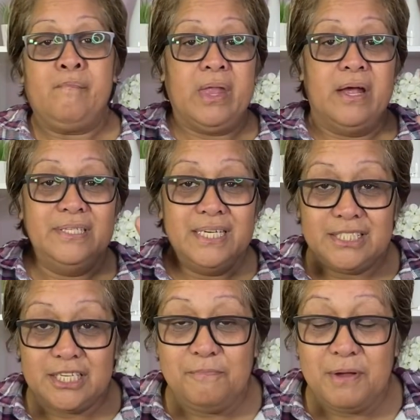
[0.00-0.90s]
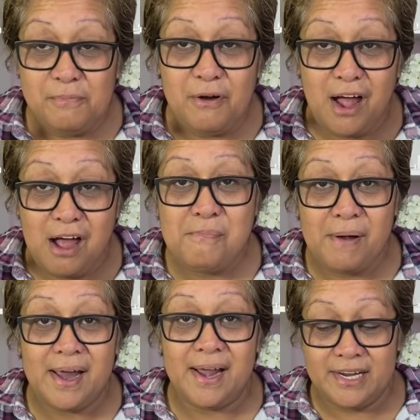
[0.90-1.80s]
Yeah, so people half
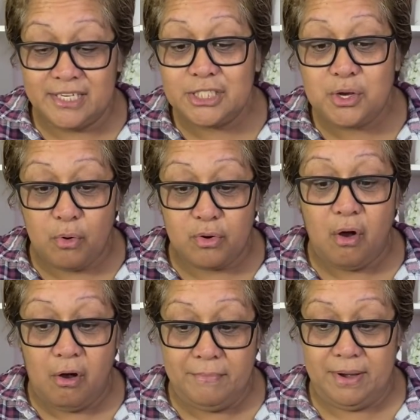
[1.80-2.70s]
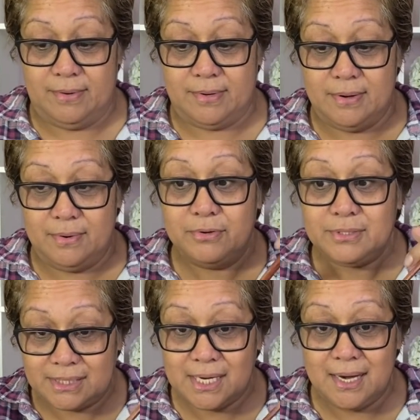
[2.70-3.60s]
my age would comment, would
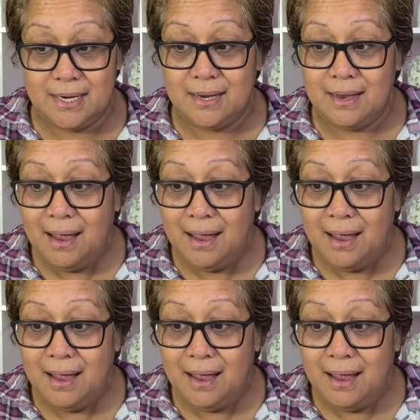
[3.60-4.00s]
say,